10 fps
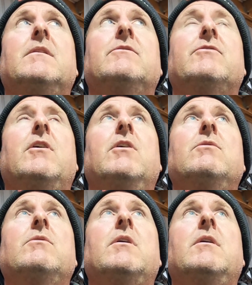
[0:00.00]

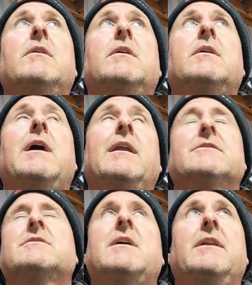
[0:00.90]
So
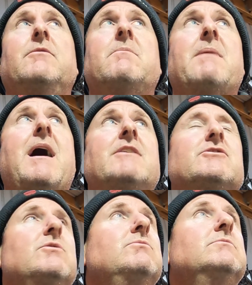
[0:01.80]
colour's a little bit
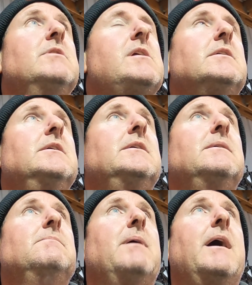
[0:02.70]
marginal,
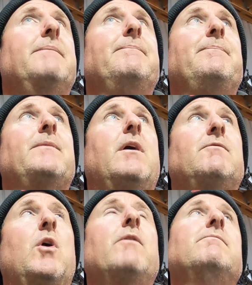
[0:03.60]
but
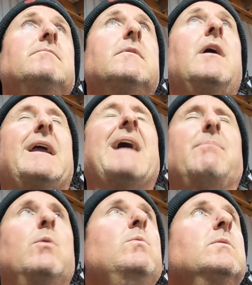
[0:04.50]
I've got a
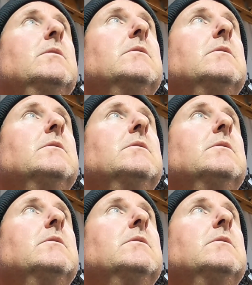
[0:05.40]
couple.